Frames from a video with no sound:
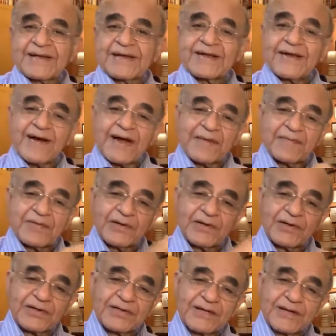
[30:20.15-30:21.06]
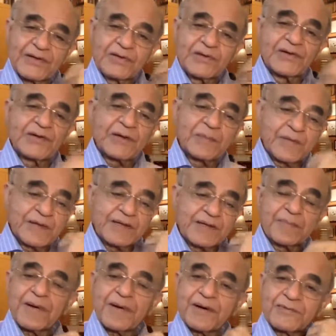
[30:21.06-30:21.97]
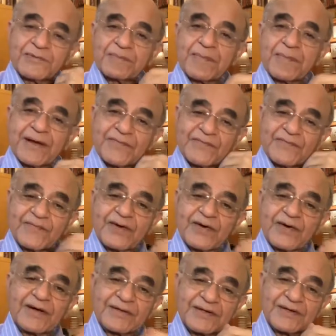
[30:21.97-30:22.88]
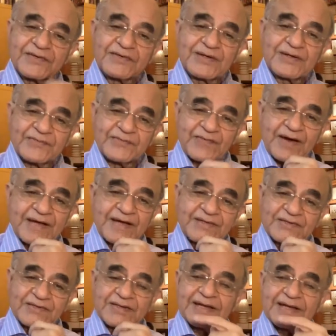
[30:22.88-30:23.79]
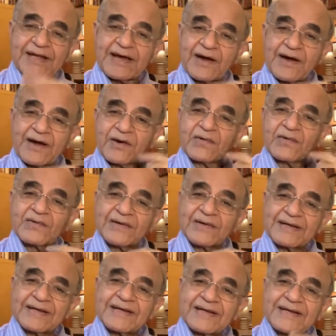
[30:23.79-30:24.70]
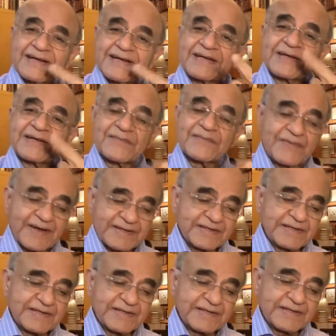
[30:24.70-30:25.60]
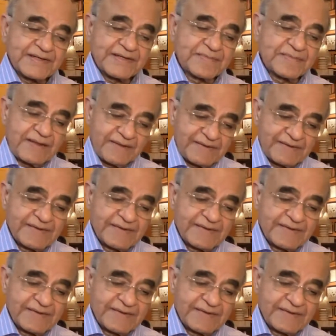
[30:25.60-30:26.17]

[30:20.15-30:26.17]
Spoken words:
Now, I'm going to tell you a little bit about my father's advice and how it affected me.